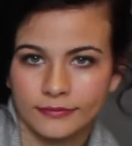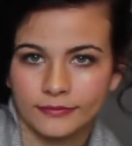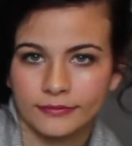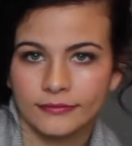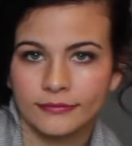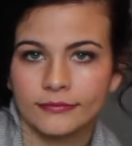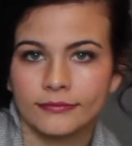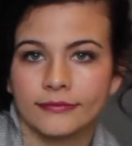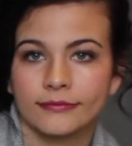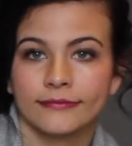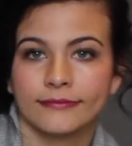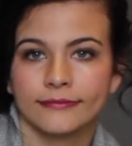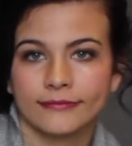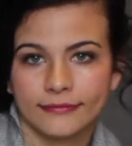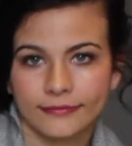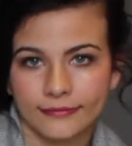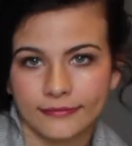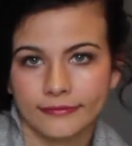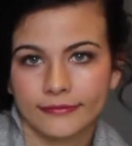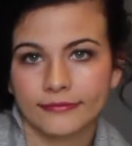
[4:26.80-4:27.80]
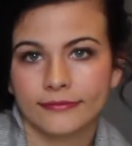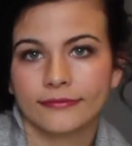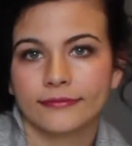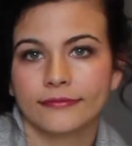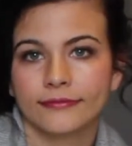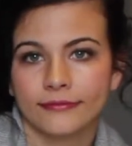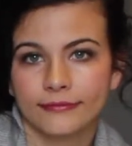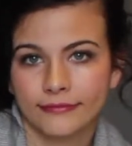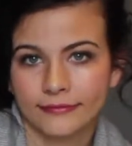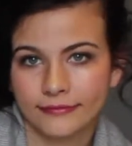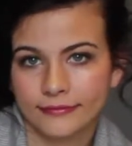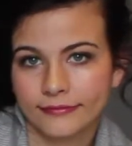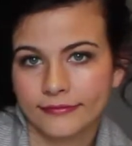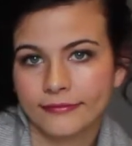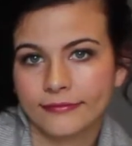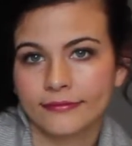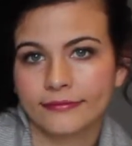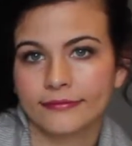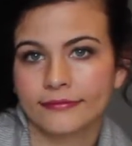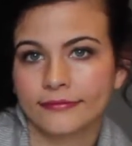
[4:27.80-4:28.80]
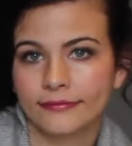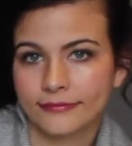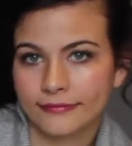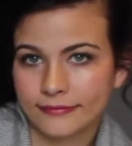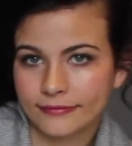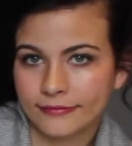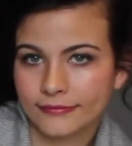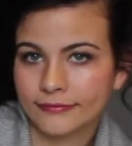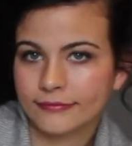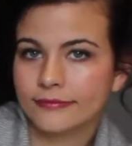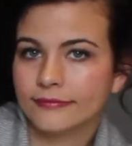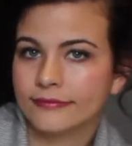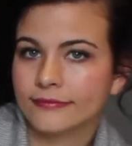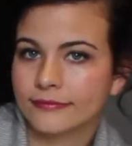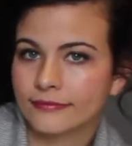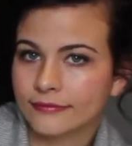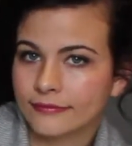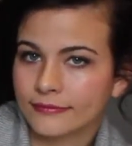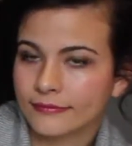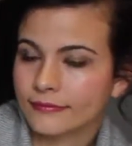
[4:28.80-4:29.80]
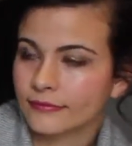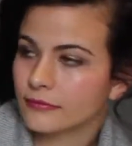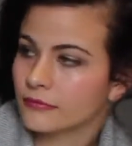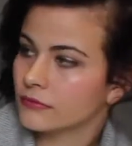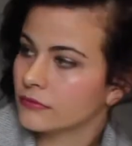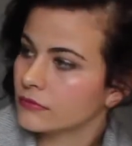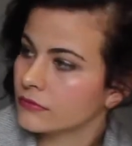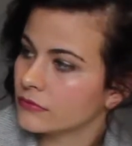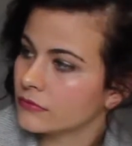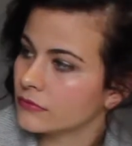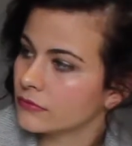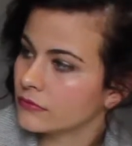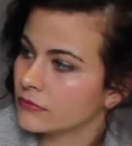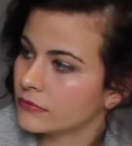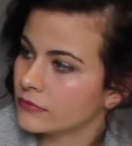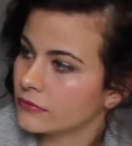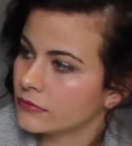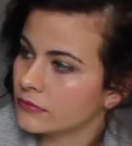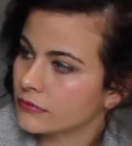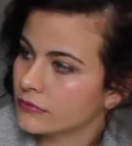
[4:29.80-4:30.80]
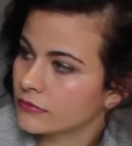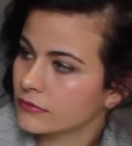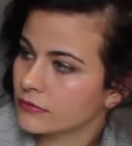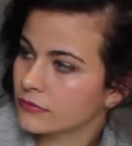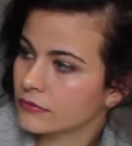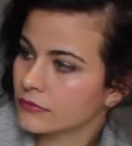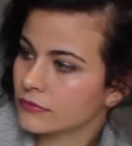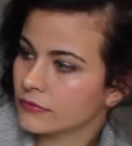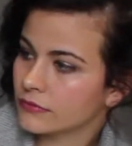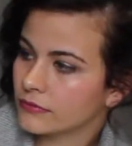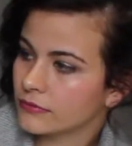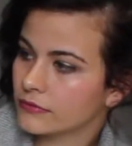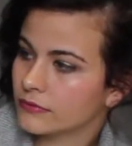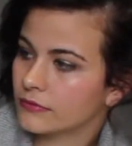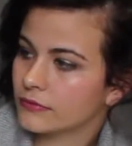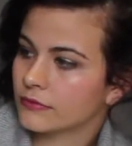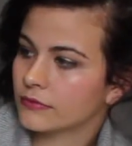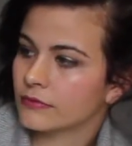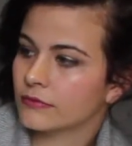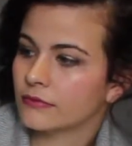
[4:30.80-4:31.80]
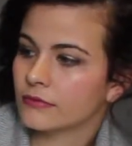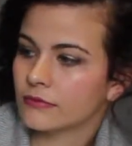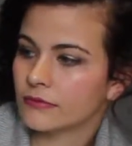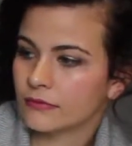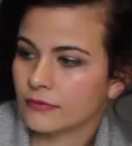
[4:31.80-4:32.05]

(not speaking)